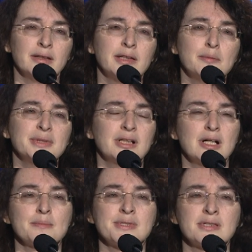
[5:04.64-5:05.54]
that
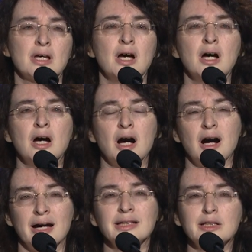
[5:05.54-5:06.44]
becomes
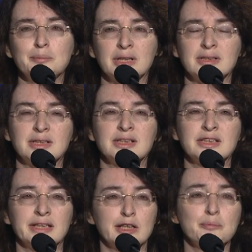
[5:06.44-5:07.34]
highly abundant
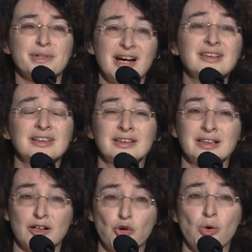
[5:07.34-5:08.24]
in practically
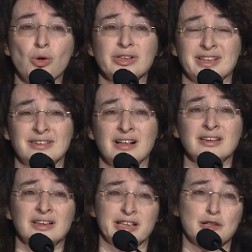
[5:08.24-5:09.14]
all adult
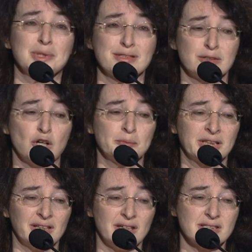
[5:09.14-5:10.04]
glioblastoma
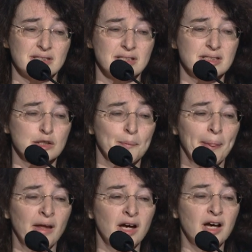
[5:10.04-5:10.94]
cases.
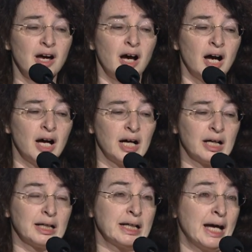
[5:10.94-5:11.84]

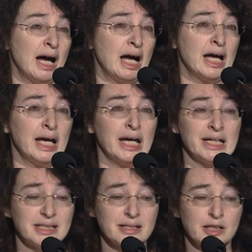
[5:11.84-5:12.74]
Uh,
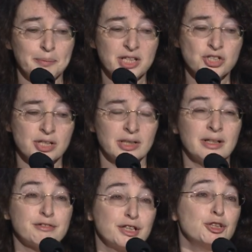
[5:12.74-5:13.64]
its inhibition
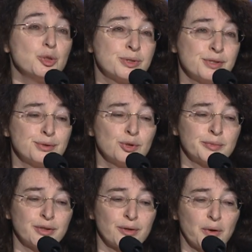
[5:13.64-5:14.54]
reduces
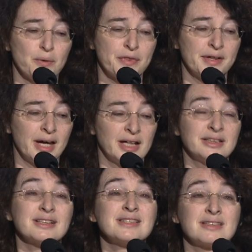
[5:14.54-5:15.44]
tumor growth and
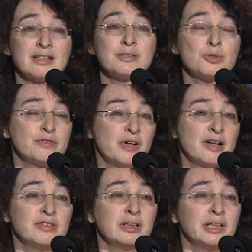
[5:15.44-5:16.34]
extends
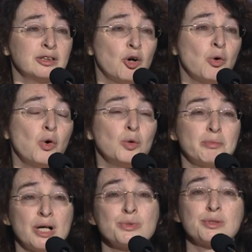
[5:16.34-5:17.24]
survival in all
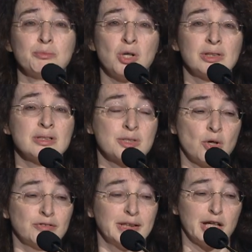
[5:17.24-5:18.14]
mouse models
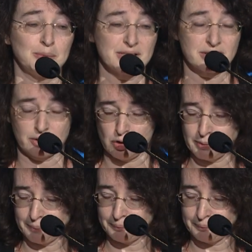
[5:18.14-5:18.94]
of glioblastoma